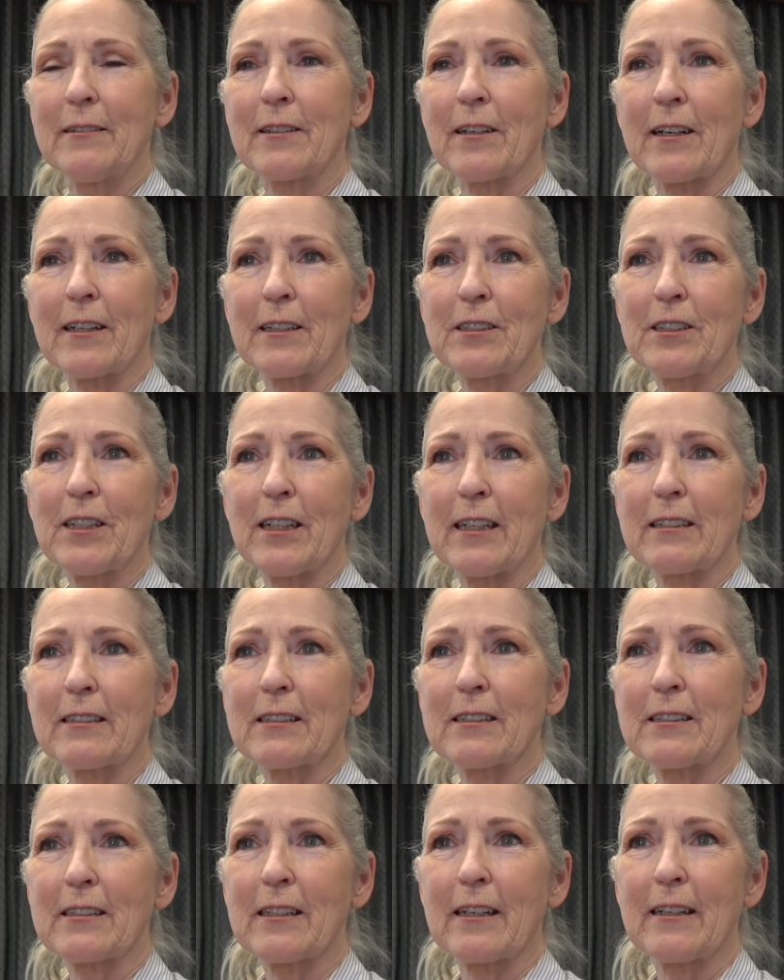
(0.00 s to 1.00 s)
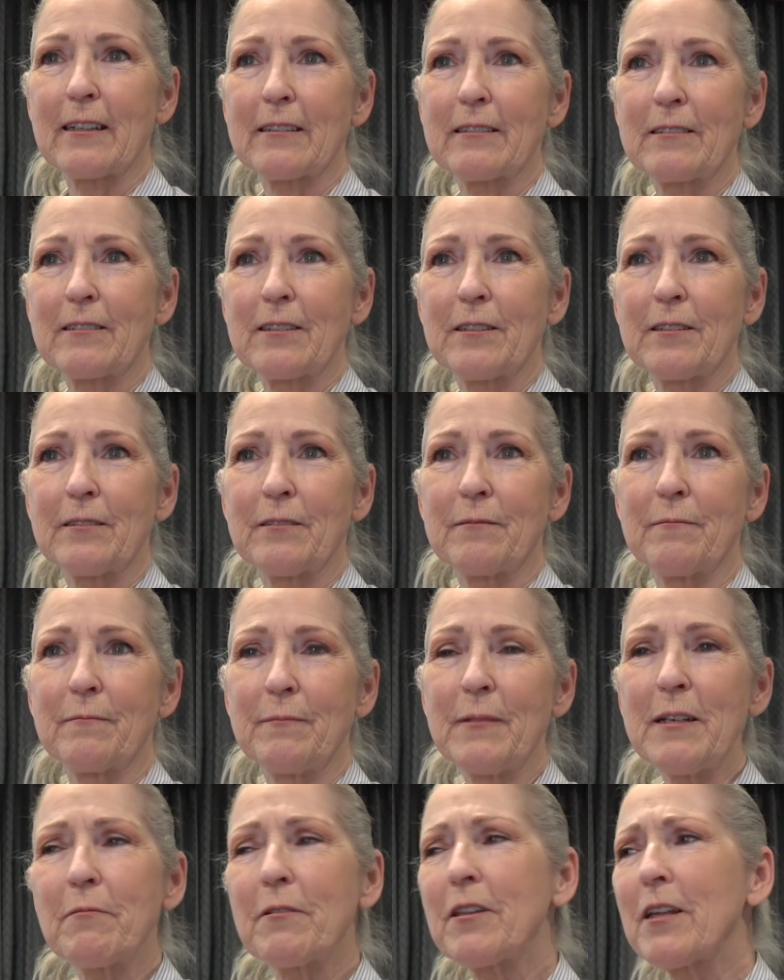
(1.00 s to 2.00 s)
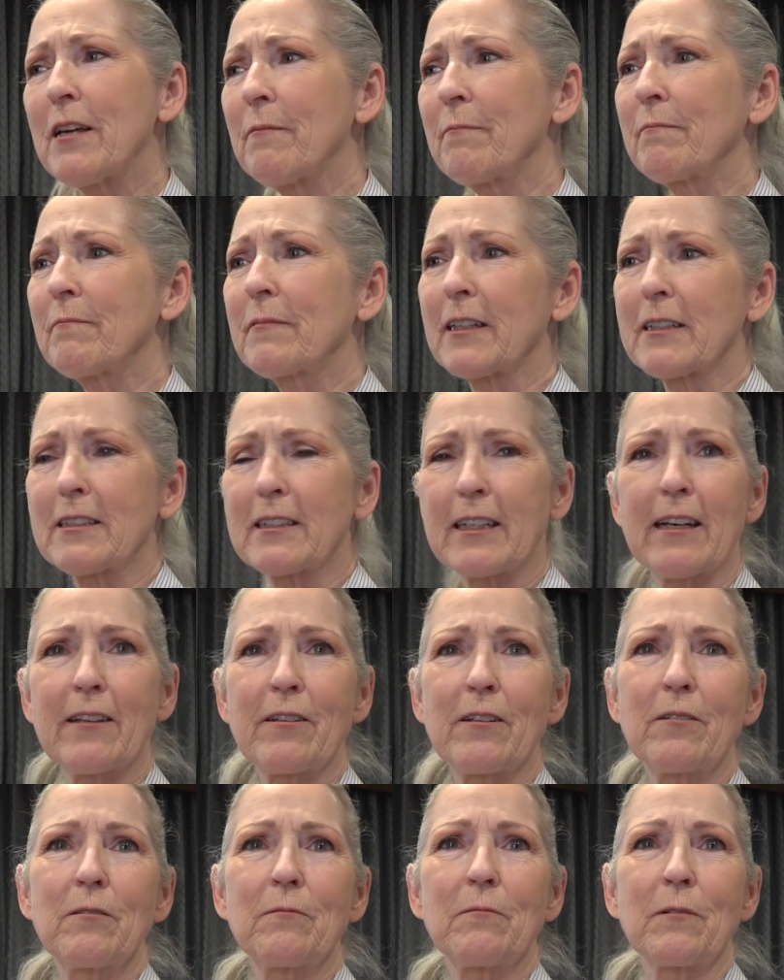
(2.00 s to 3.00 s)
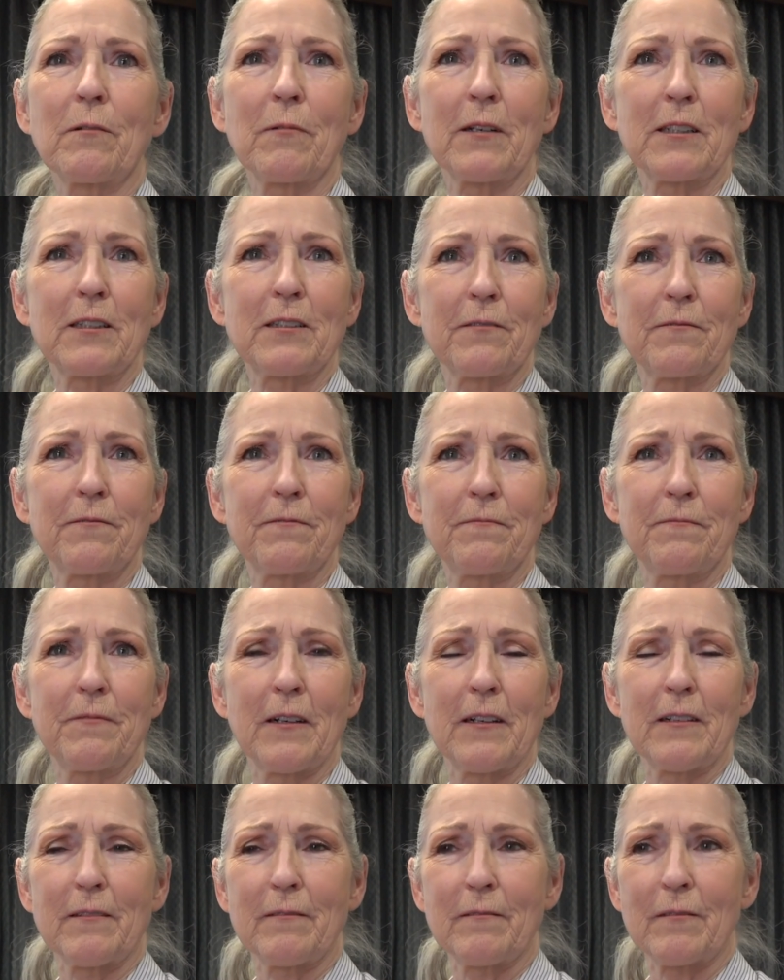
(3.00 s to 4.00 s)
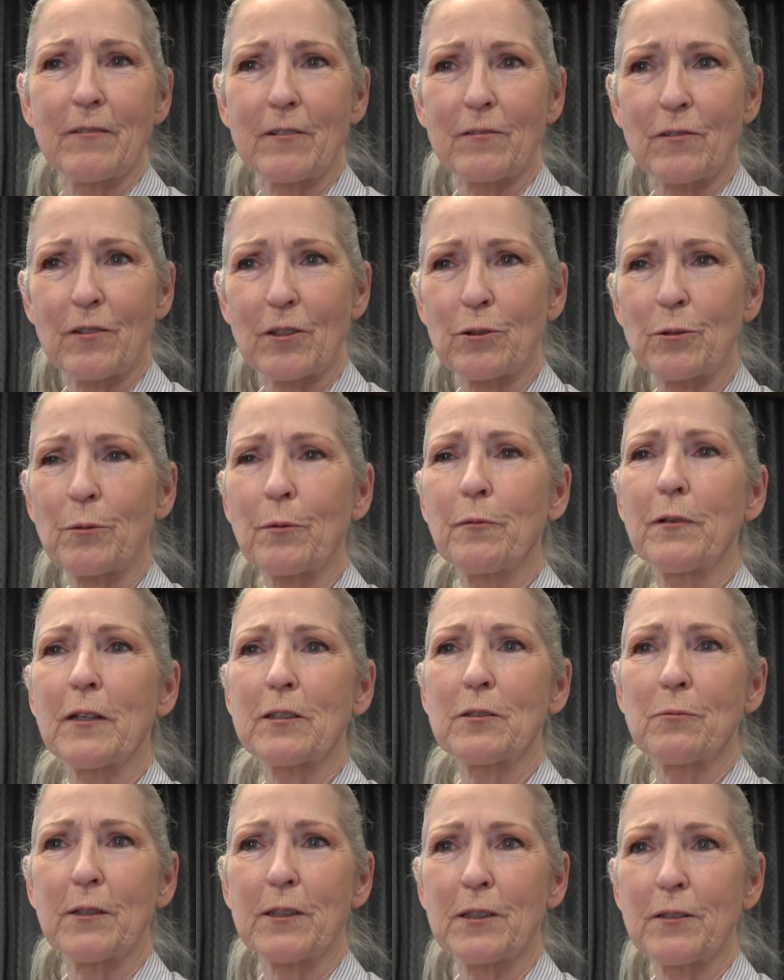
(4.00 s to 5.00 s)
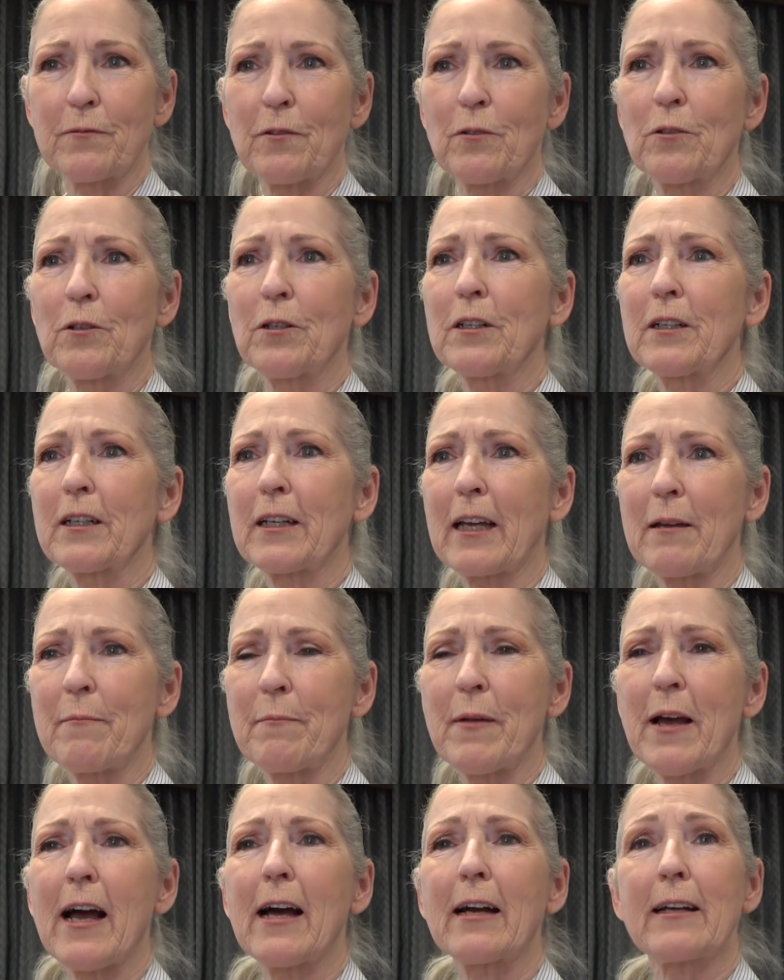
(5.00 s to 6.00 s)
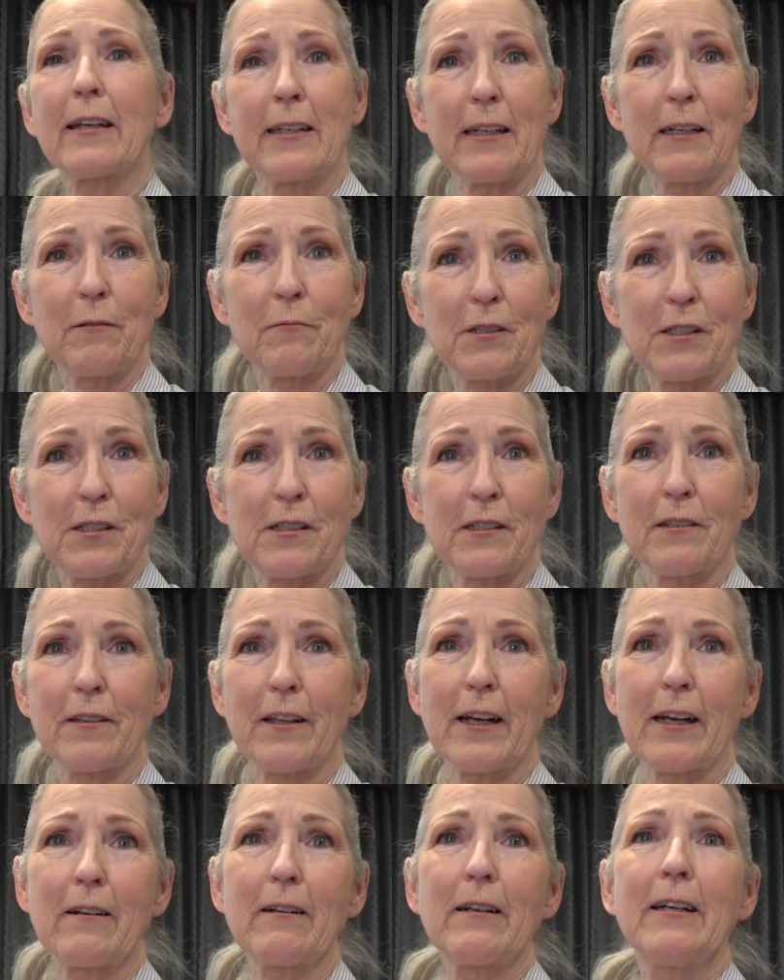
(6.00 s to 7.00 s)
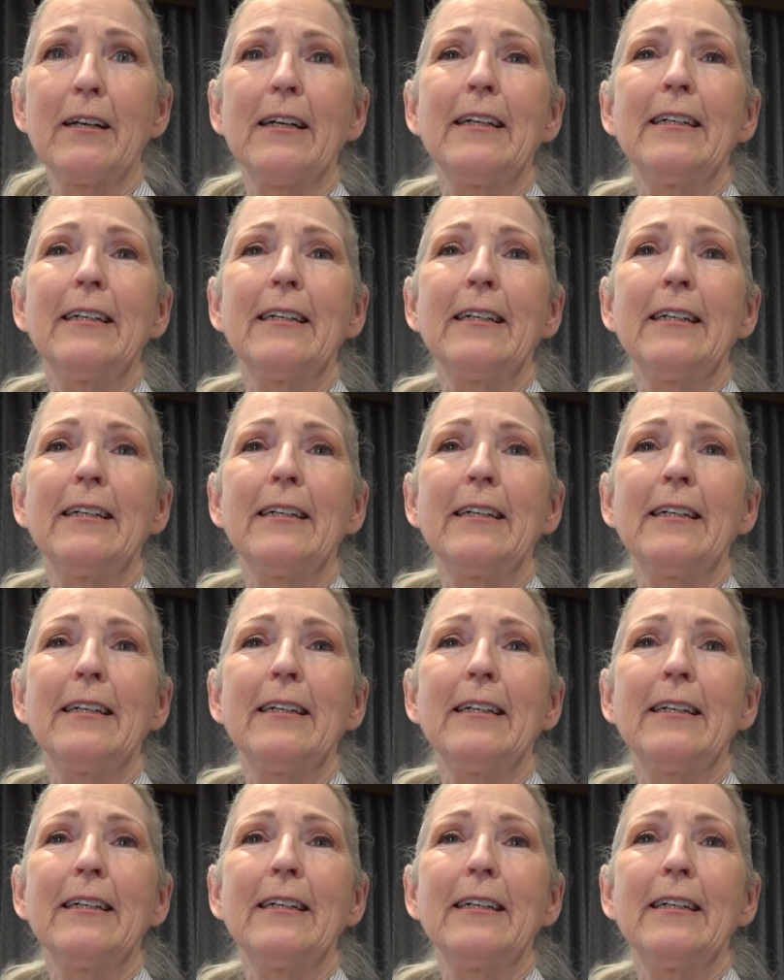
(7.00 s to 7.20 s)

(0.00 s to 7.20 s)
Got a chance to meet with him, get together. We went to the group of us went to Florida, came back, and he was still there.